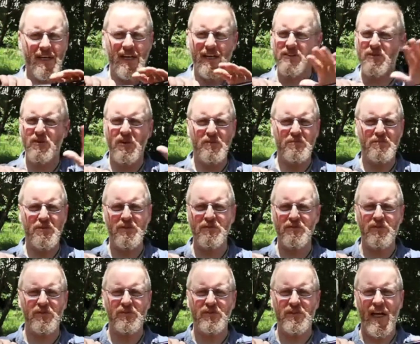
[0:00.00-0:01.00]
It's got a
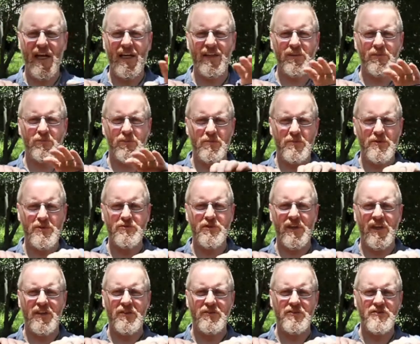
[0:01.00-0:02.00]
beautiful angle, and when we
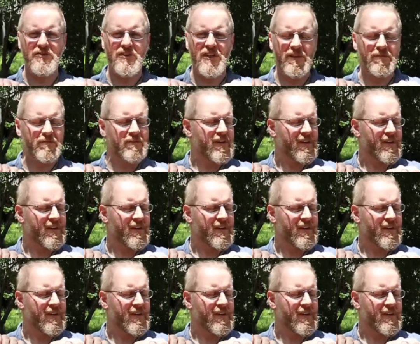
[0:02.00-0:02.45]
string it, you'll see.